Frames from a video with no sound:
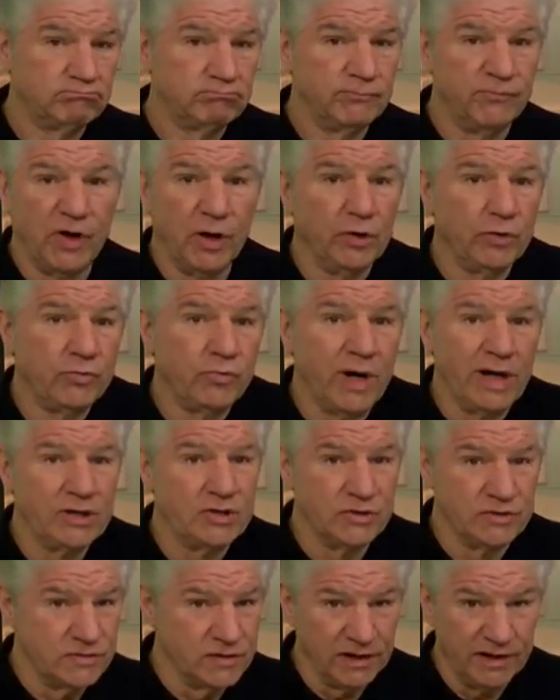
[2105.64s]
follow
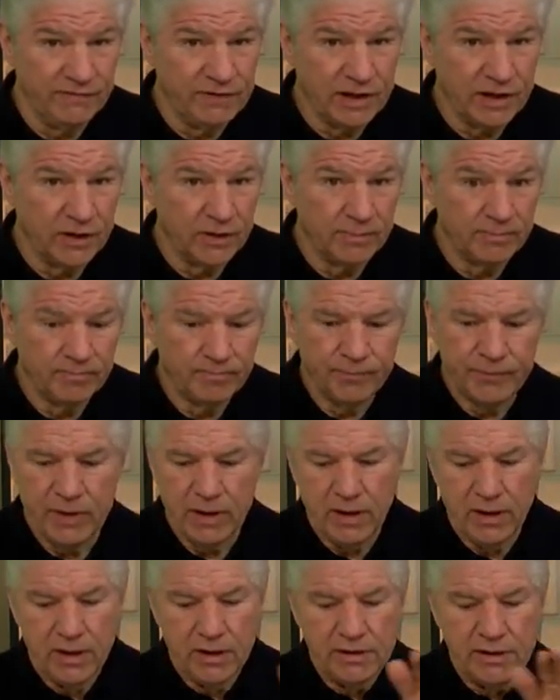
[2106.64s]
directions, leave it there,
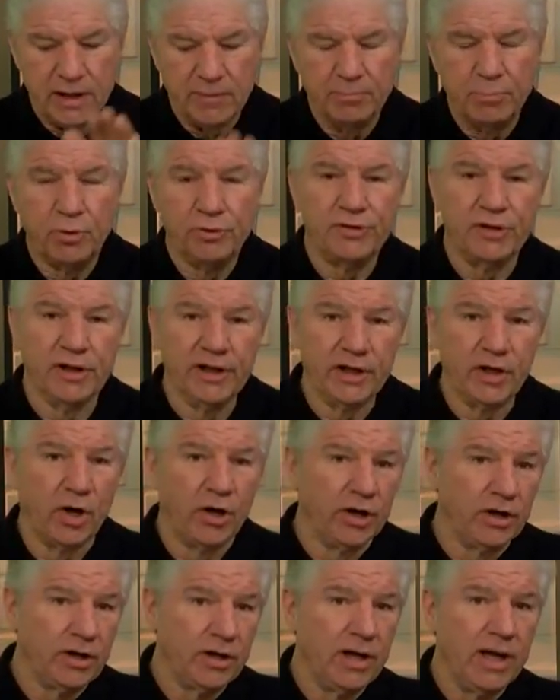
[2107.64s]
then put the lid
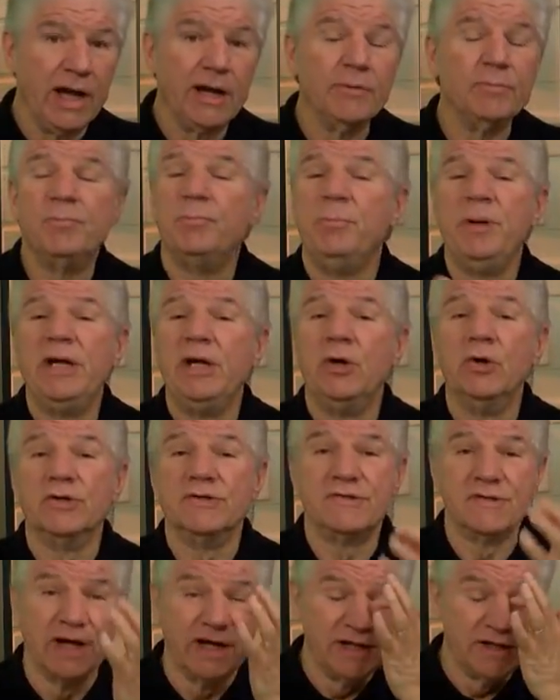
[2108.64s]
on it, and be
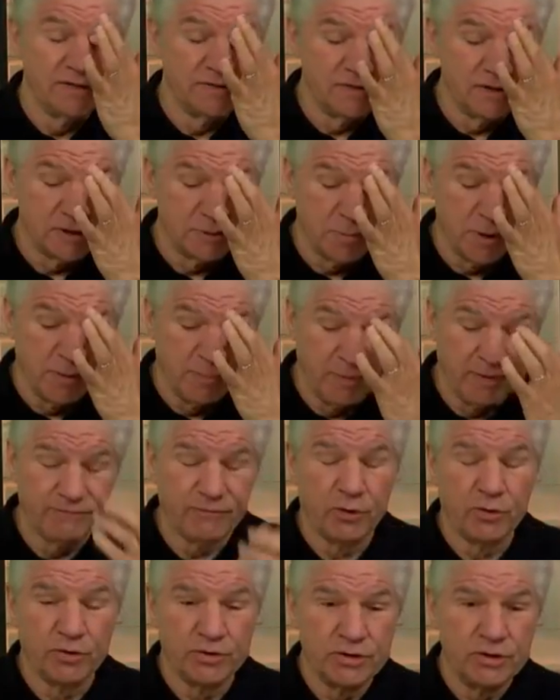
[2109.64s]
good science experiment
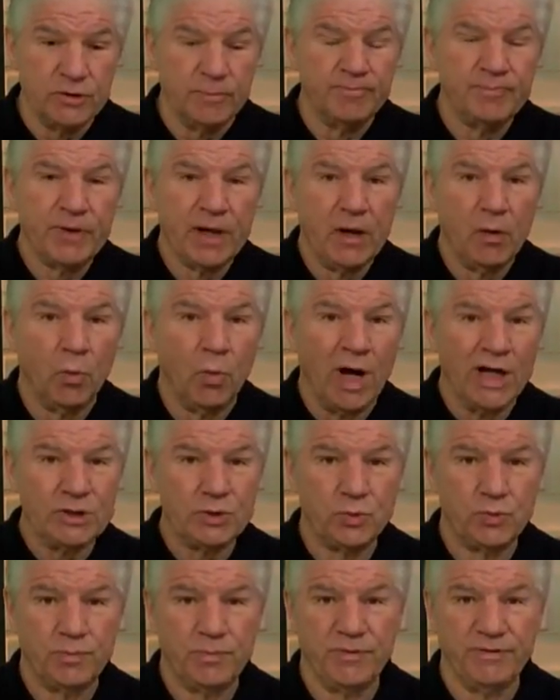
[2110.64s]
for her too.
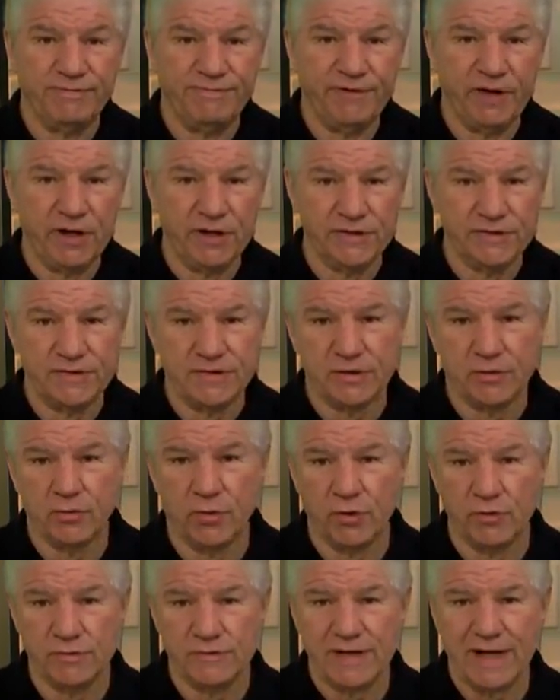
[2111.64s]
Watch the fuzz that
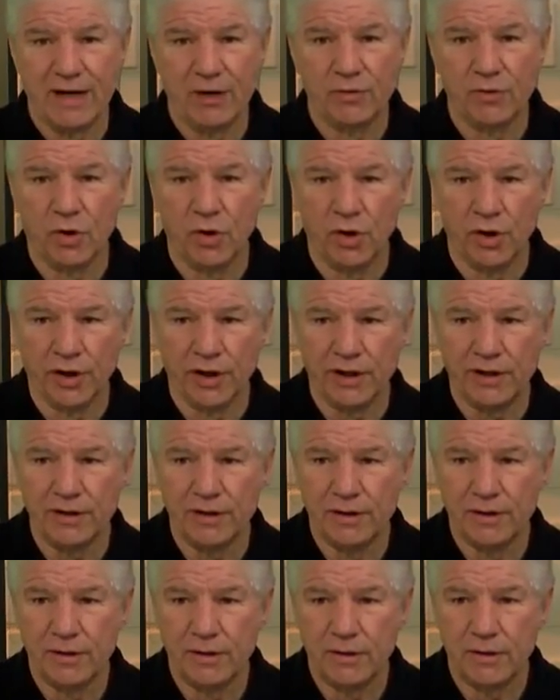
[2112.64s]
grows out on it,
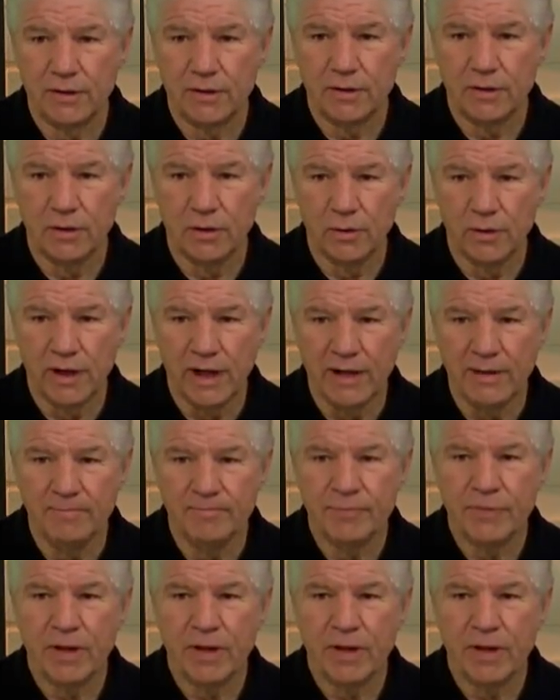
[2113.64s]
okay?